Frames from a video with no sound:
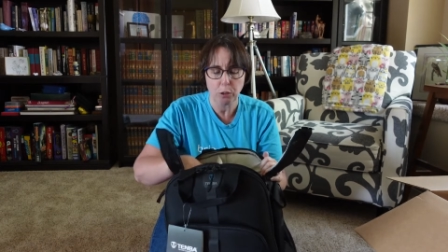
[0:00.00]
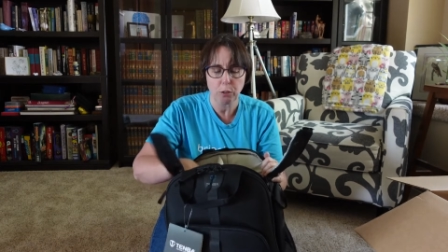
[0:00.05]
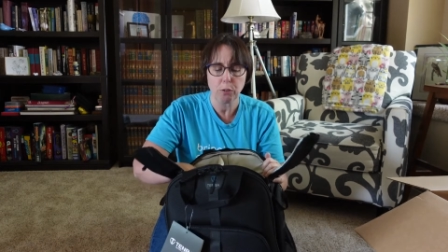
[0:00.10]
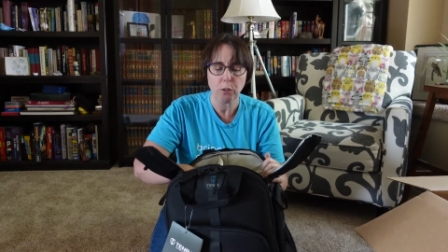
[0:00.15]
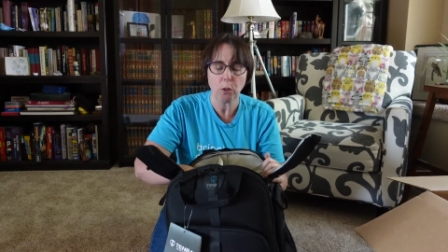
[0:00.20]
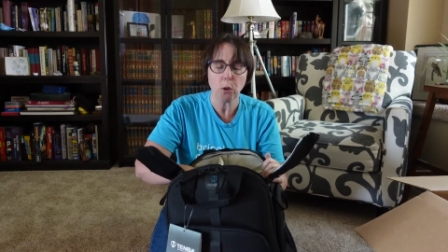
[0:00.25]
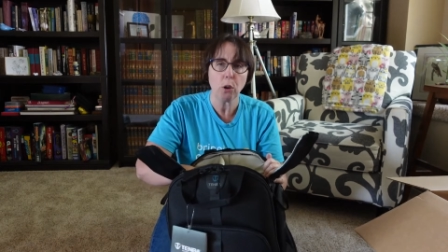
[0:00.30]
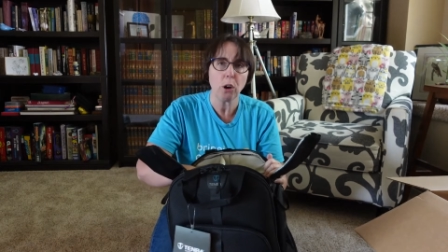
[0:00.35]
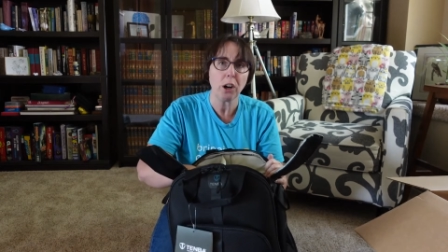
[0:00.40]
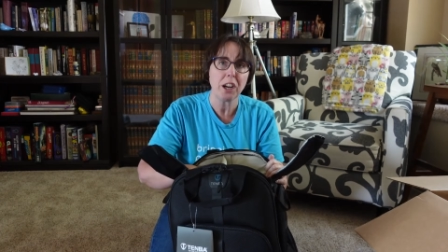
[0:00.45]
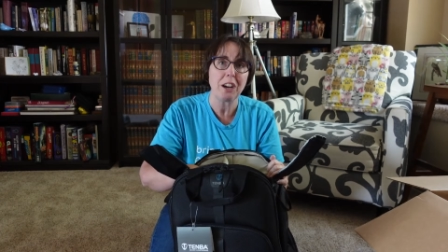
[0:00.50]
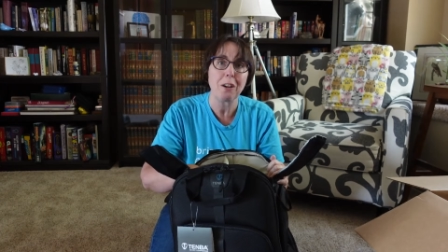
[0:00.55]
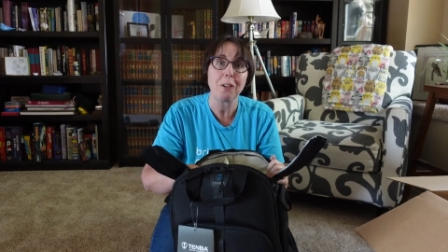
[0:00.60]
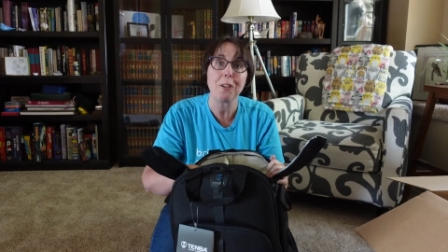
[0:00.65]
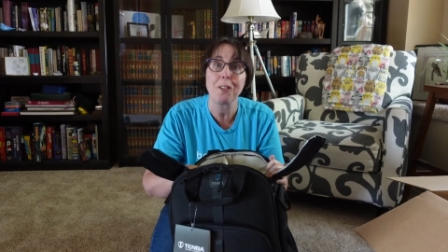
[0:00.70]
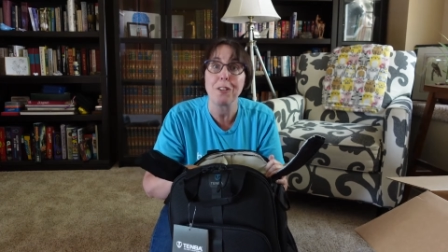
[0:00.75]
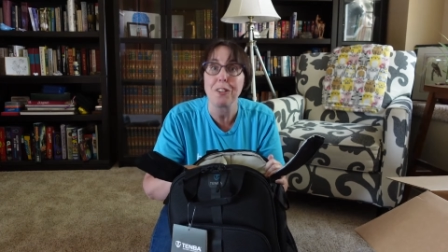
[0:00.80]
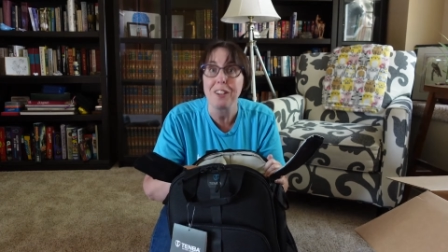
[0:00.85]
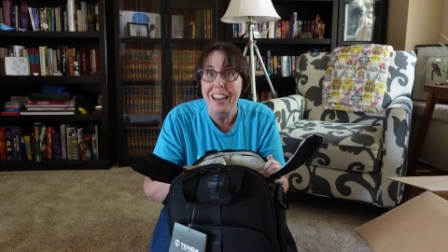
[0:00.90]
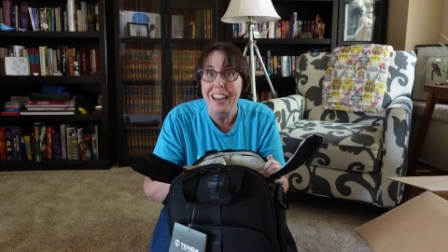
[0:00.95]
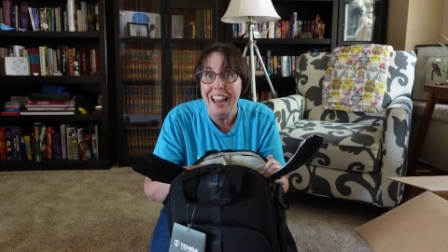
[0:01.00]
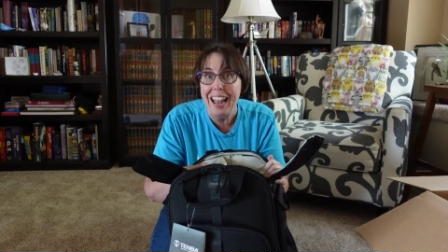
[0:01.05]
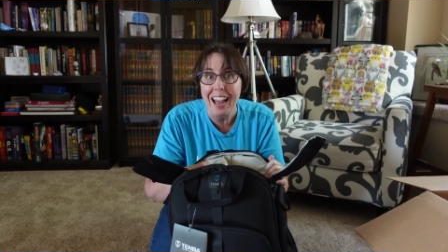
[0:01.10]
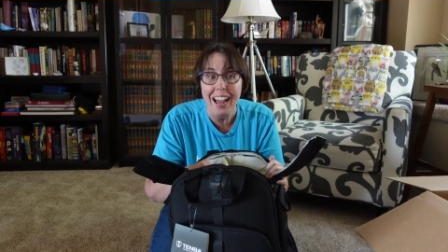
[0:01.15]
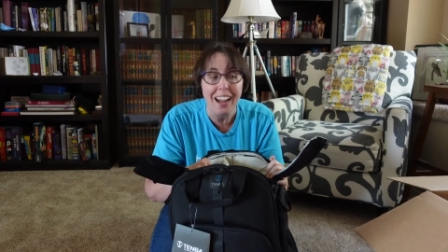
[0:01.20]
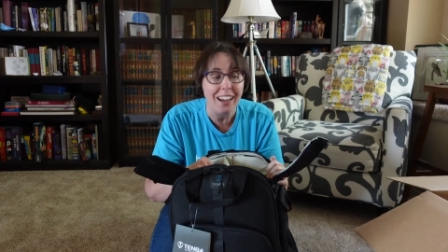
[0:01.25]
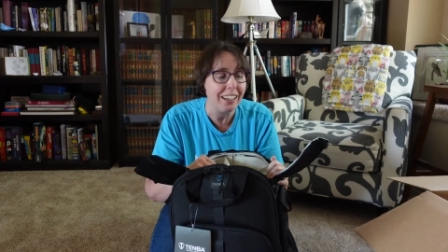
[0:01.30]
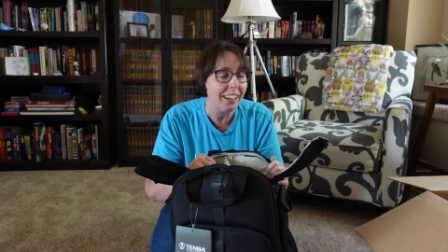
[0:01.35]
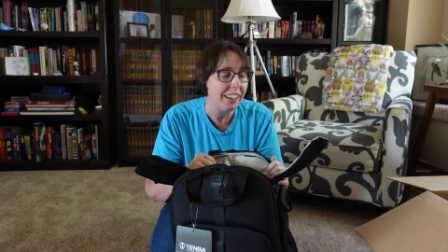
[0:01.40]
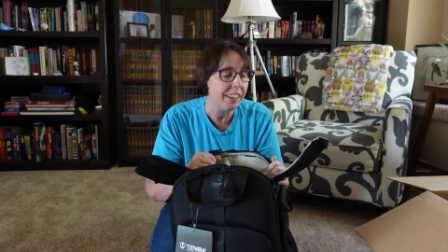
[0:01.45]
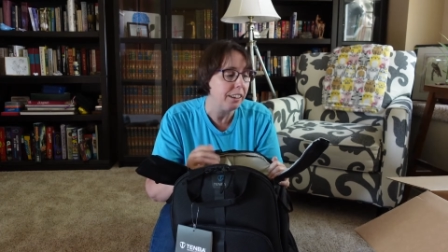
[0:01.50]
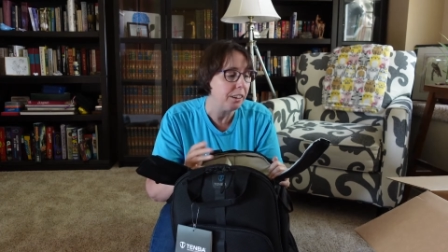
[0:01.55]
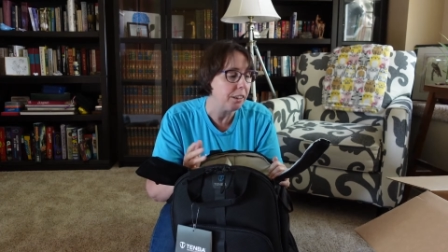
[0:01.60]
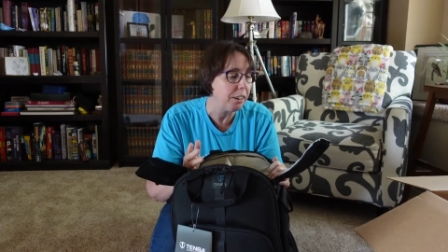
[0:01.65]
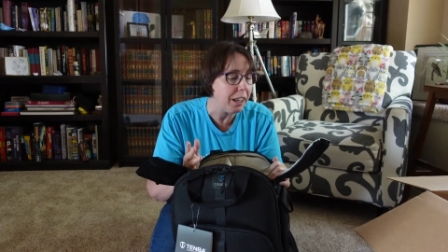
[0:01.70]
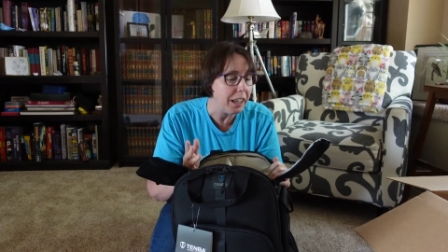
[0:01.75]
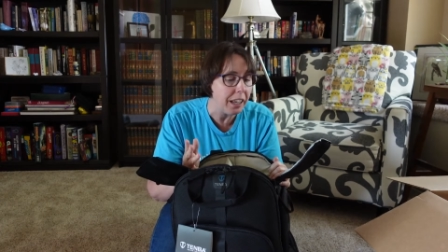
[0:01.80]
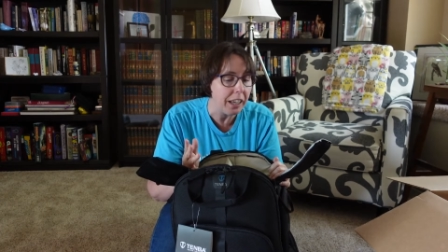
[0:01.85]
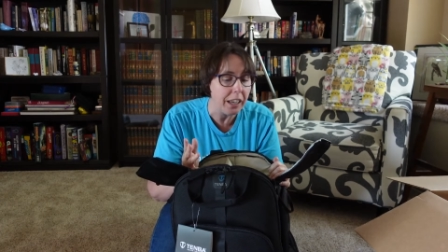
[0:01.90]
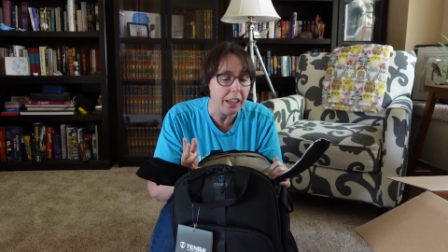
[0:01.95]
for your snack and your
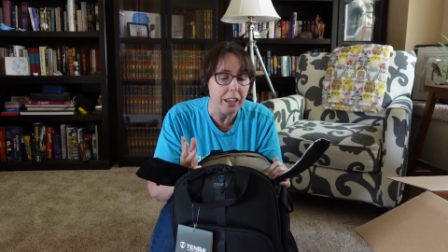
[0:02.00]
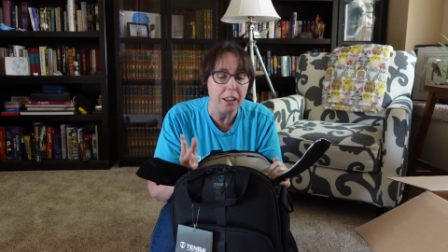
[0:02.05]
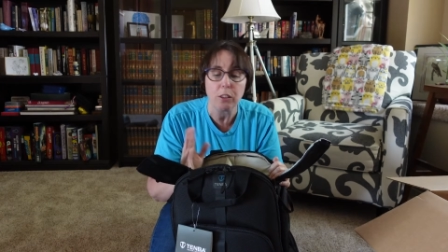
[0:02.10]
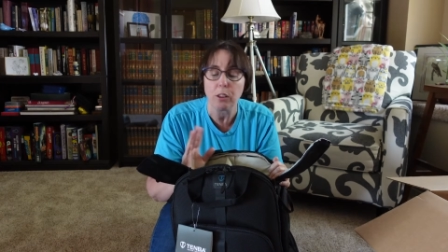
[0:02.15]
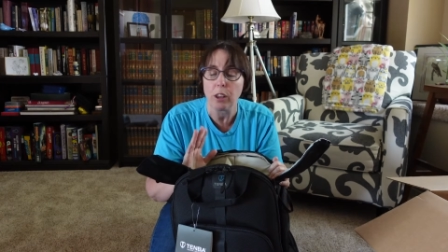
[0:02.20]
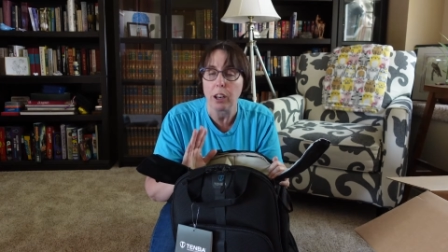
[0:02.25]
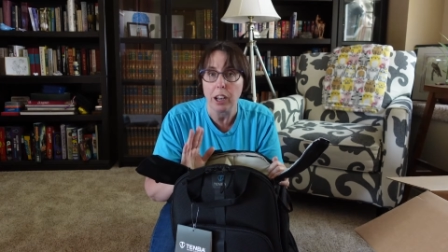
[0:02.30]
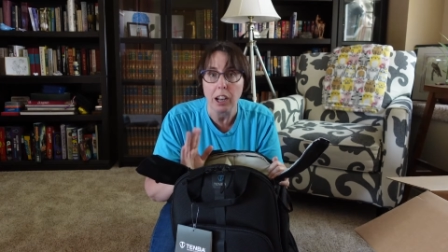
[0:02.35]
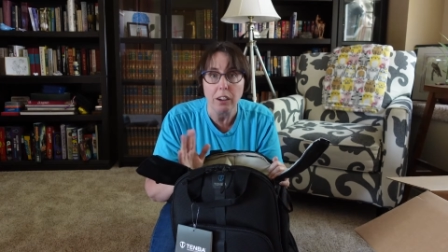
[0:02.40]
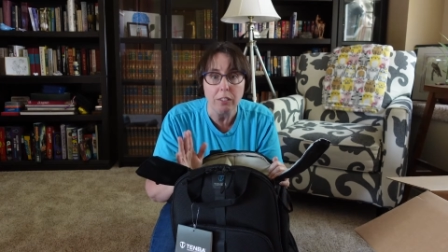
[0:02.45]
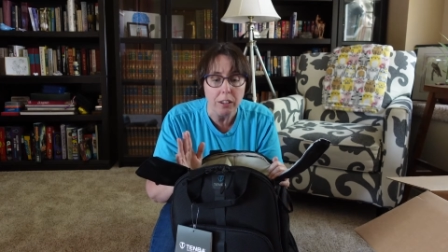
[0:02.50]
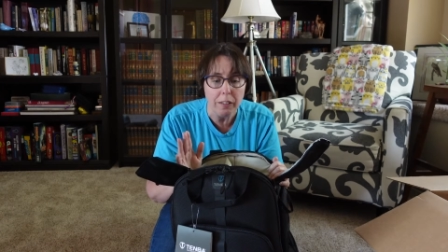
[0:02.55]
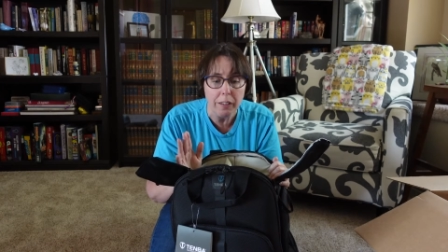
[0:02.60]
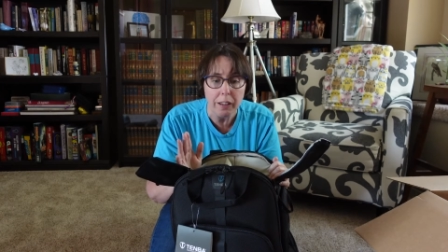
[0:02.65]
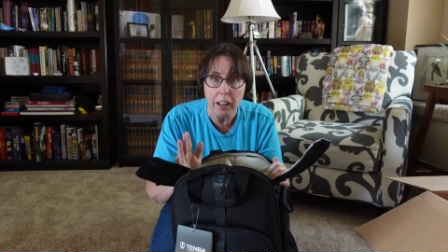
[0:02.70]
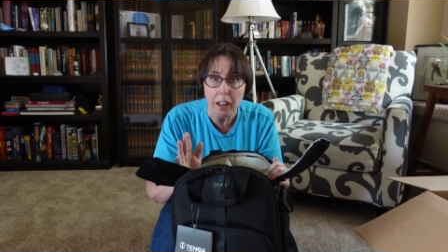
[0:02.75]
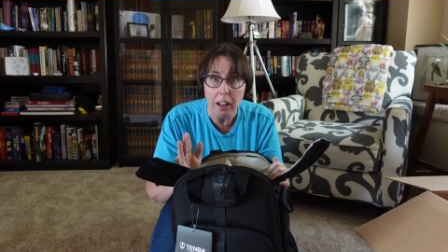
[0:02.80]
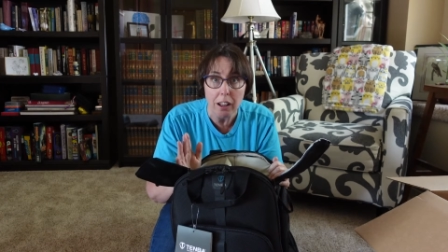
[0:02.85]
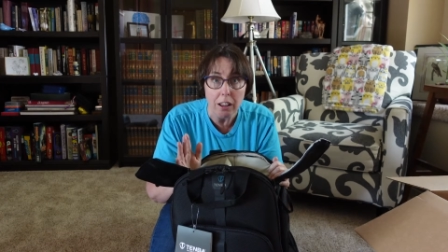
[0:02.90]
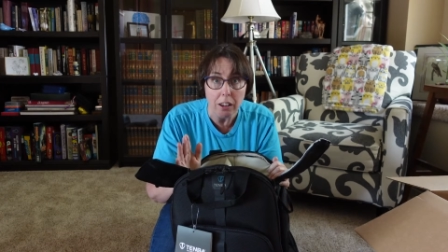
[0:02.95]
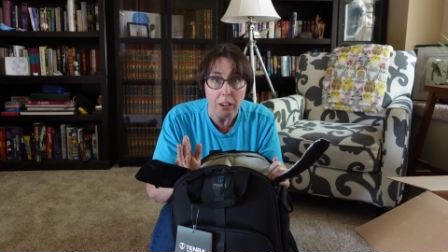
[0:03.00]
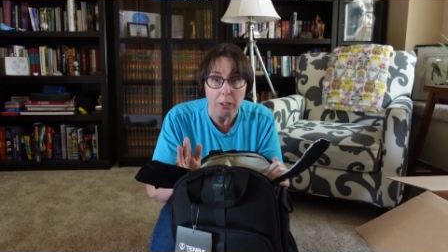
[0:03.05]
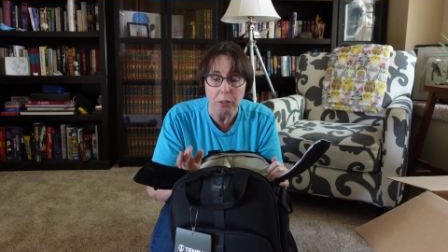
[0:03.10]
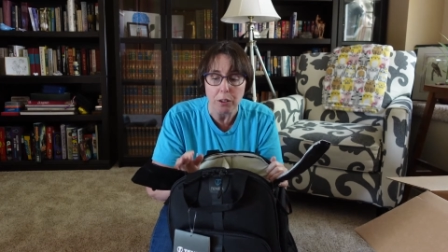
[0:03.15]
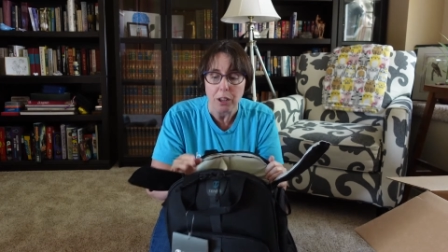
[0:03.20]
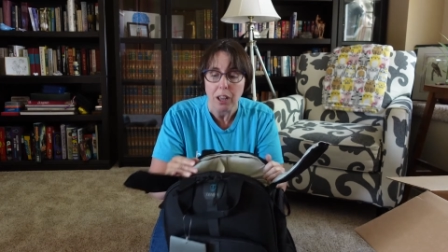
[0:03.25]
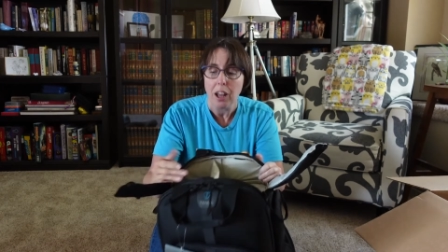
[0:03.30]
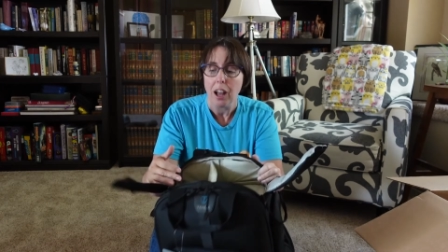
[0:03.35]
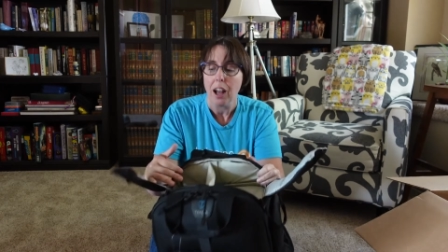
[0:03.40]
keys and everything else.